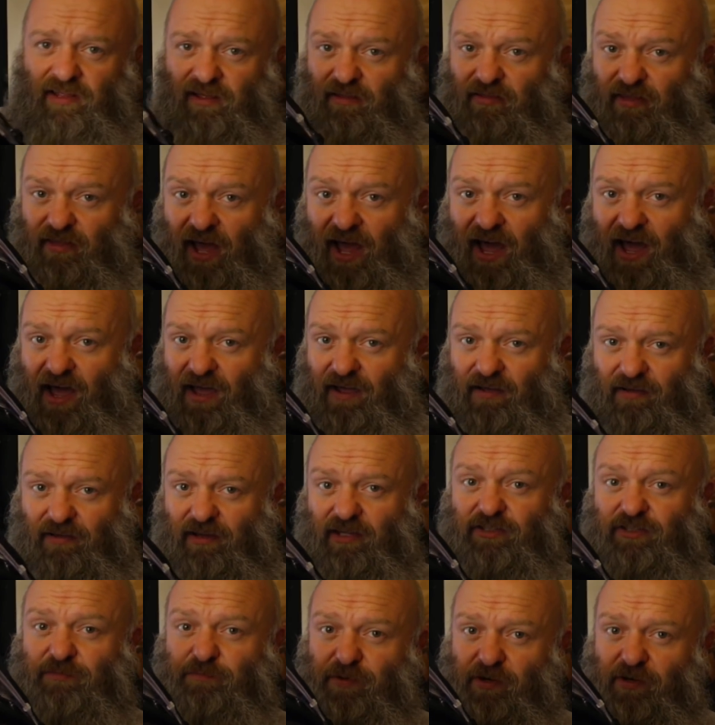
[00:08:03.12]
that
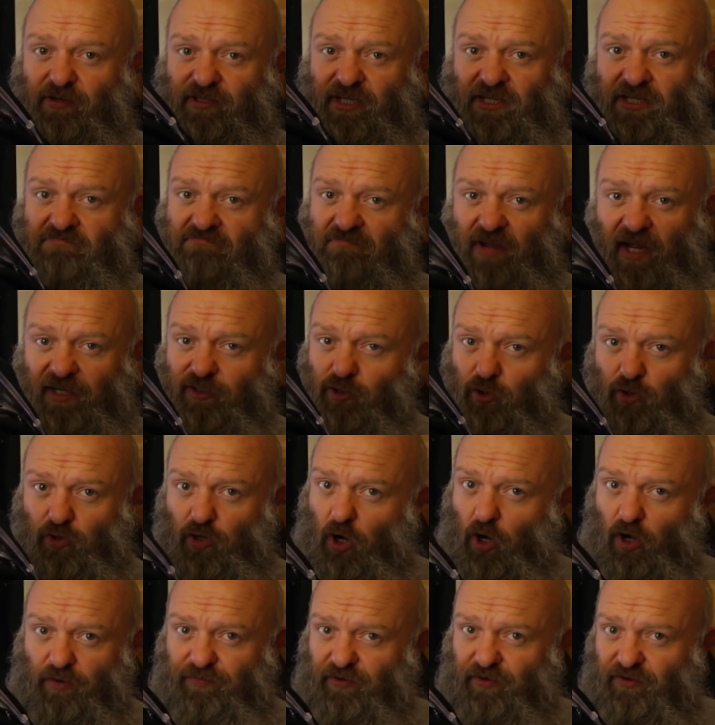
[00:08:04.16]
is brilliant. I don't
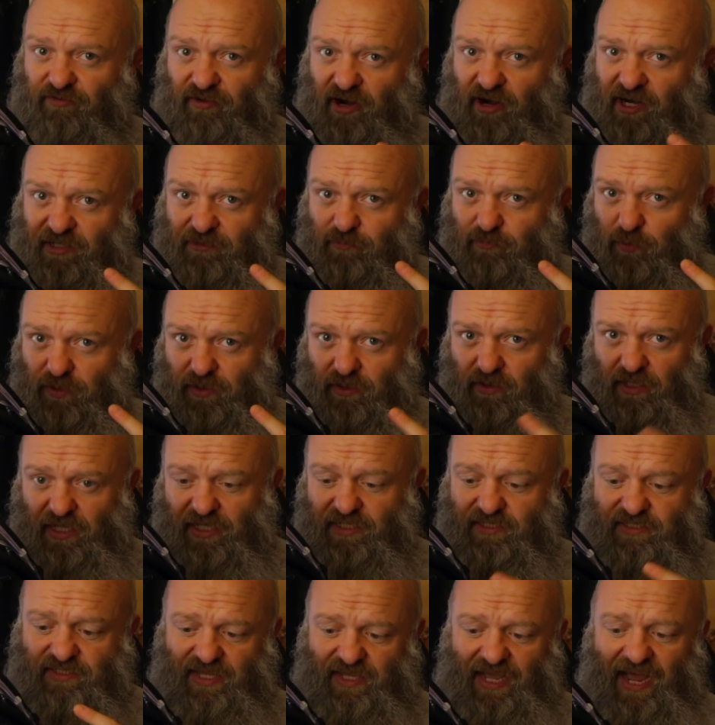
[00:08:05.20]
often ride with
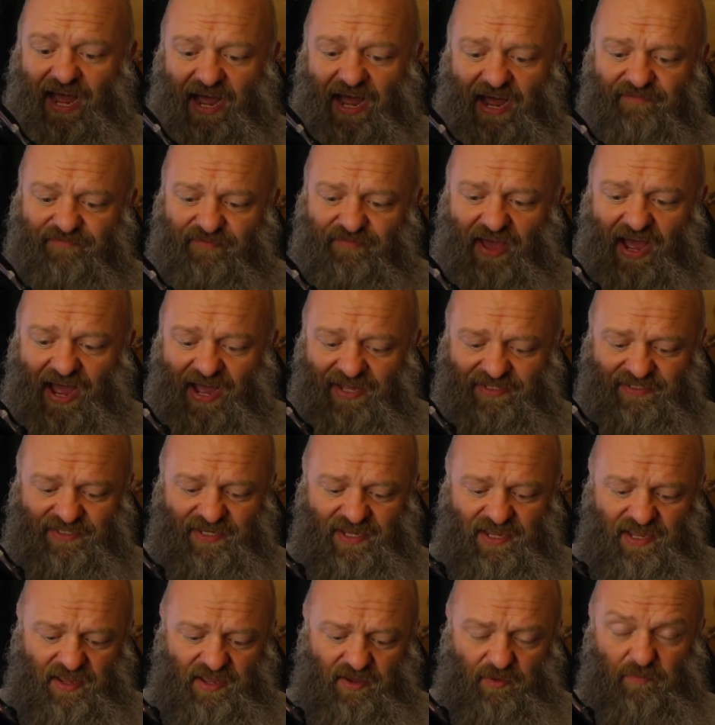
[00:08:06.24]
lids that have that,
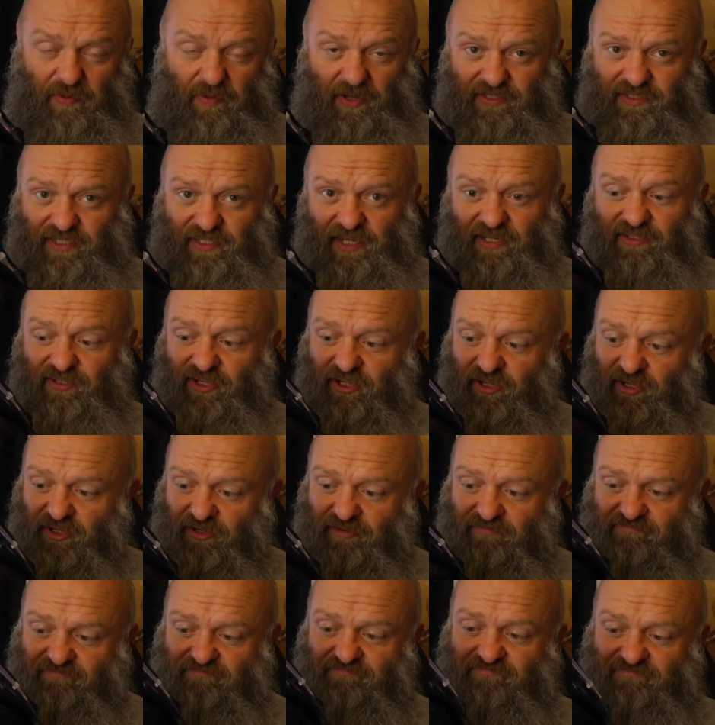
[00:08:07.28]
but I tell you,
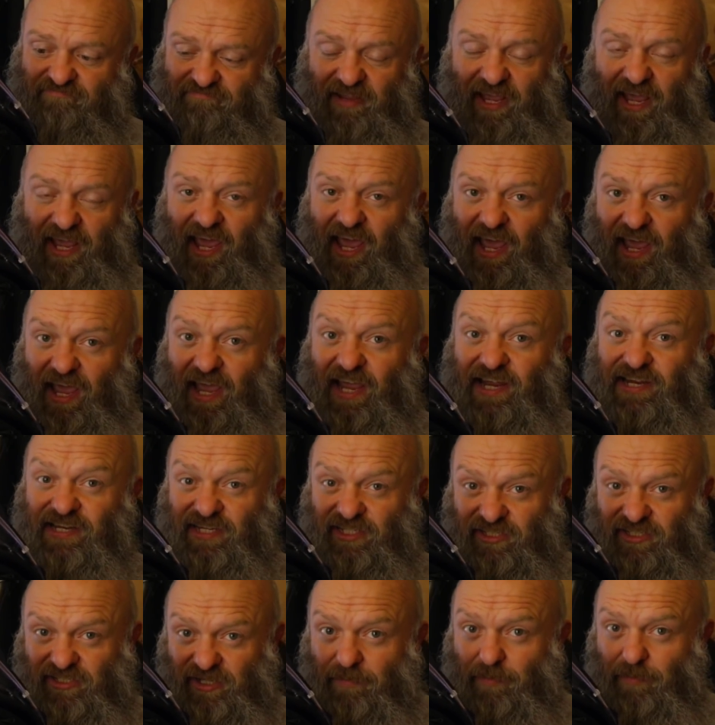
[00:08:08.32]
in the
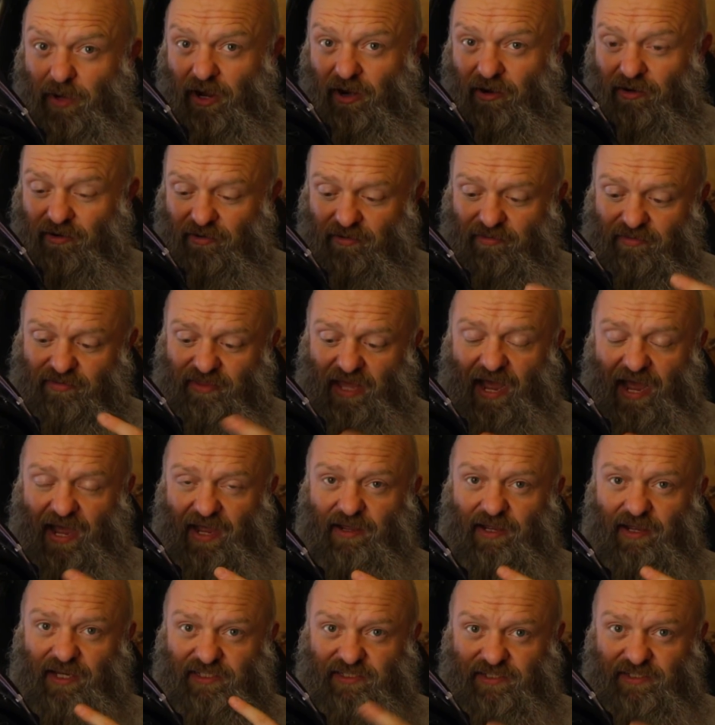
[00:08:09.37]
summer
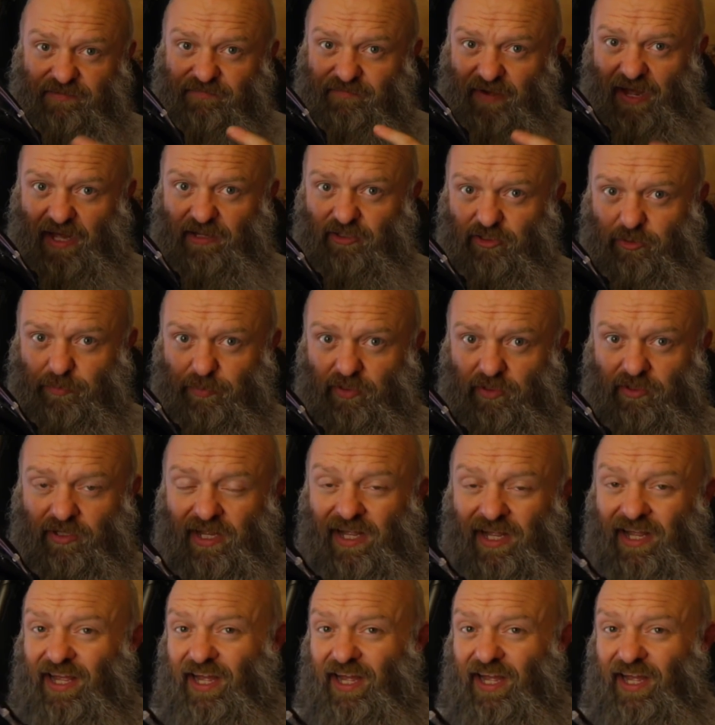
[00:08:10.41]
that is invaluable.